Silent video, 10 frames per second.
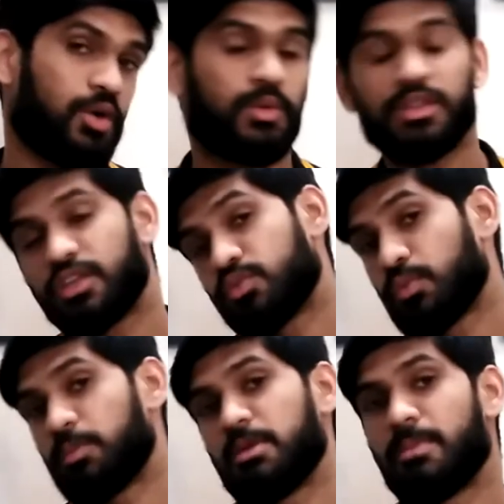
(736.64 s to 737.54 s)
with this
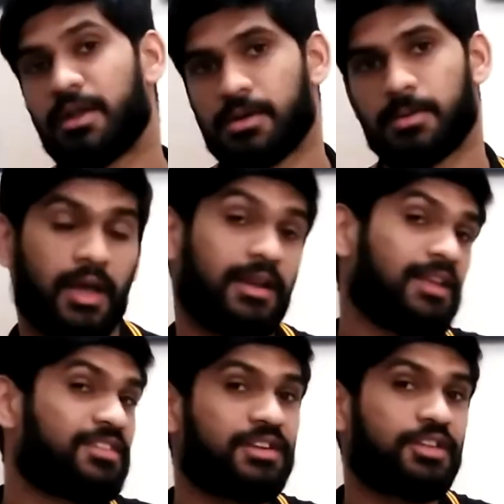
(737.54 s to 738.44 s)
would be better. And
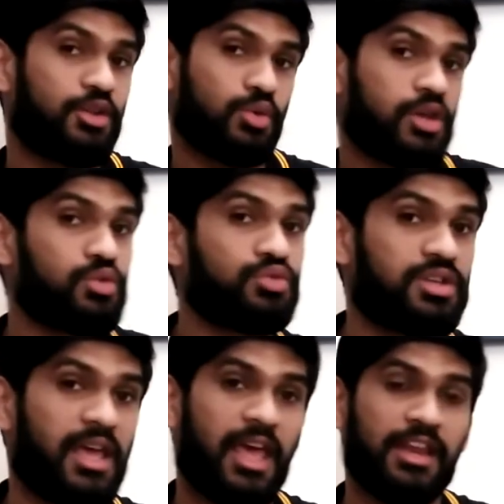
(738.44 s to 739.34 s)
considering that you can use
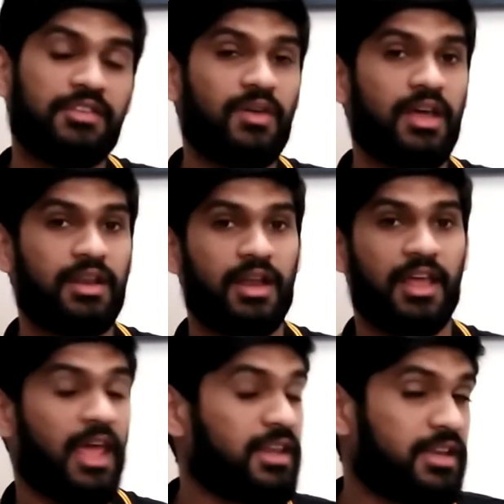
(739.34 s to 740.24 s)
it anywhere at
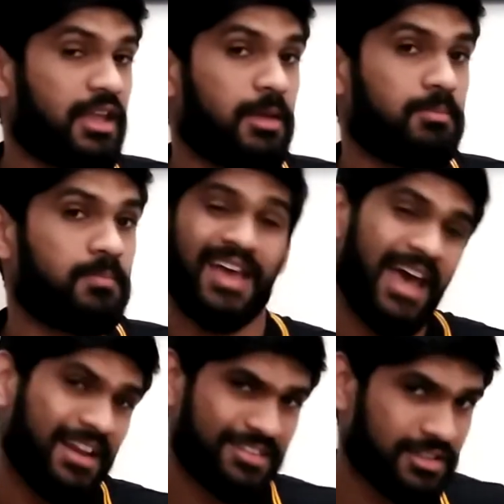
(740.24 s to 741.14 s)
any time,
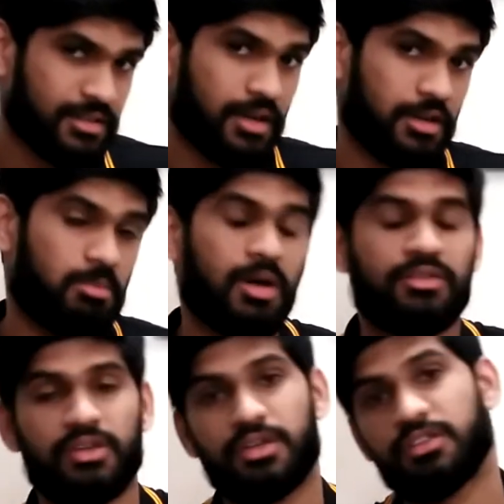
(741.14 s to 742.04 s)
and at
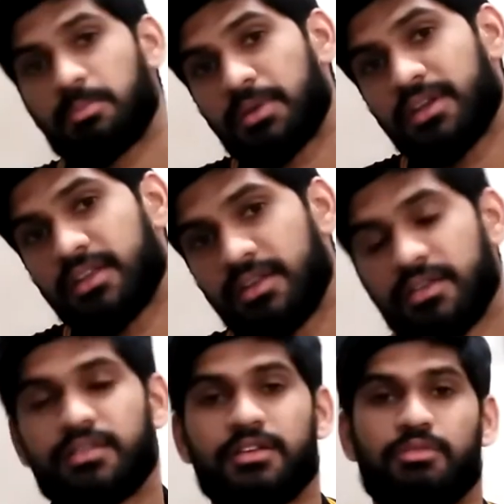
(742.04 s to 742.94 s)
$600 it is a pretty
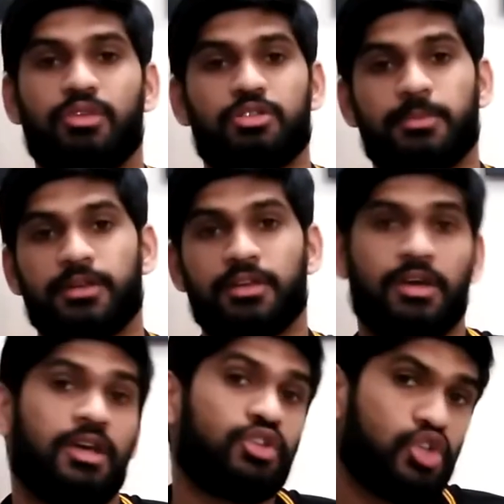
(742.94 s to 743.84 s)
decent investment.
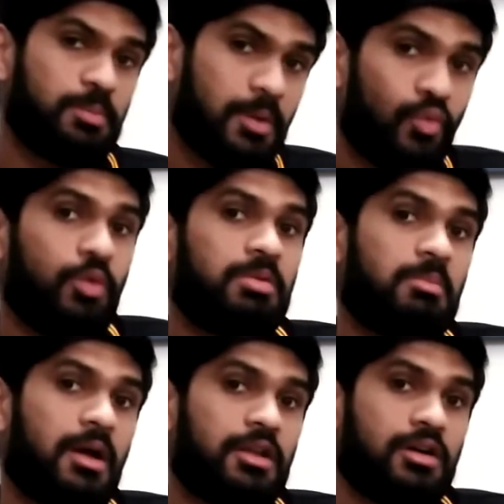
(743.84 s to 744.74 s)
Cheaper would be
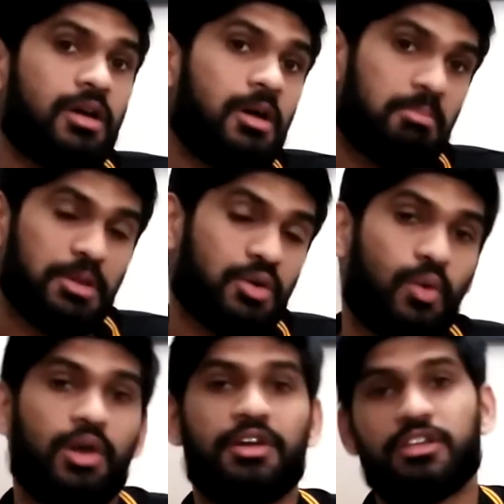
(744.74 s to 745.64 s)
better, but the
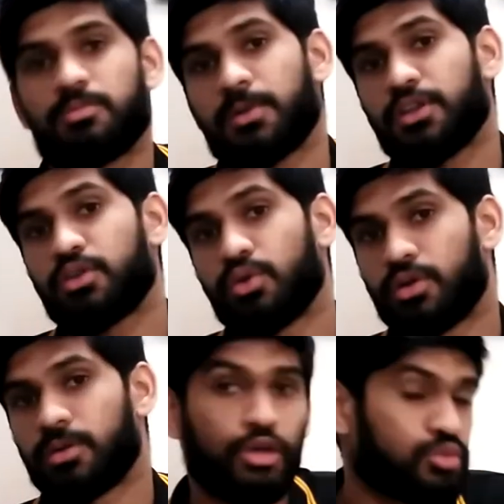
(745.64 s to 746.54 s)
quality is pretty
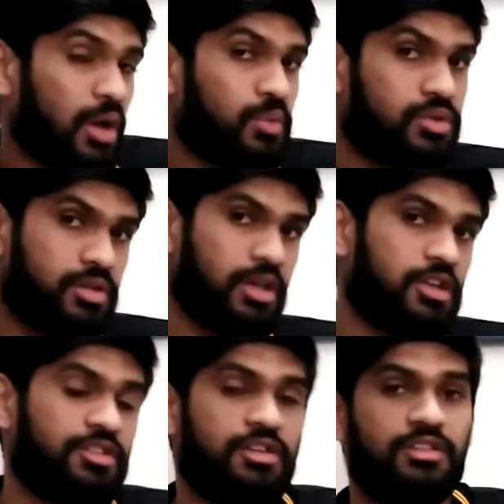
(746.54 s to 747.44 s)
good. So I would say it
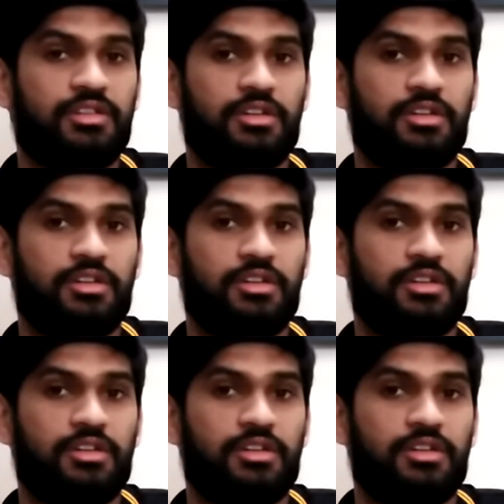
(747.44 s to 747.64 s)
is a decent